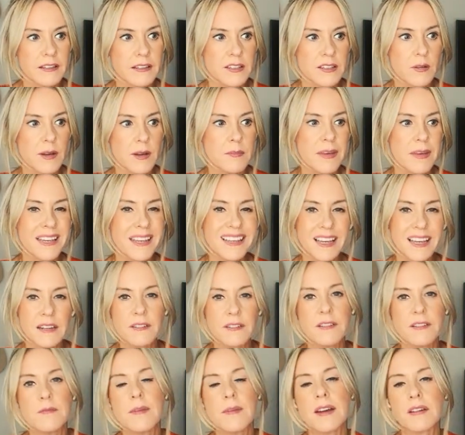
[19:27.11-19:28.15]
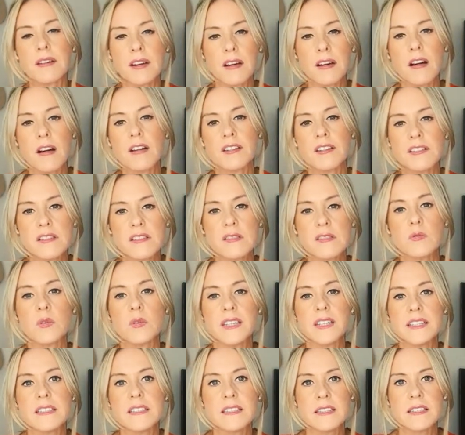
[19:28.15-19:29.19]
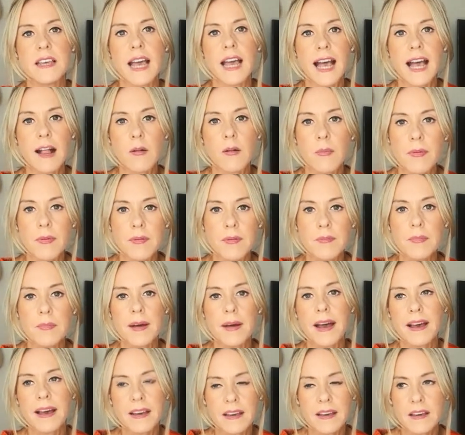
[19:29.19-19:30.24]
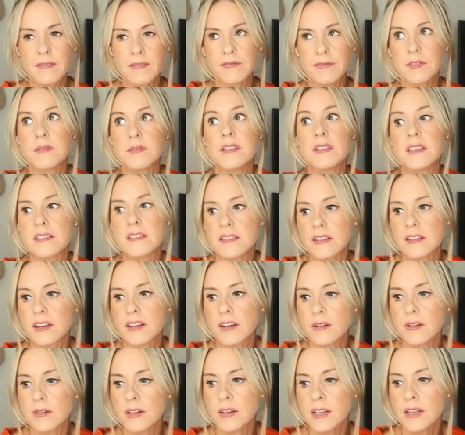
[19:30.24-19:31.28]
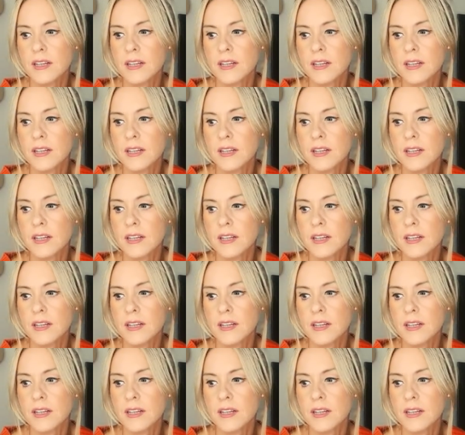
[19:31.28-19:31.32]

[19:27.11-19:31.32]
so I made kind of Americana sweet album back a few years ago,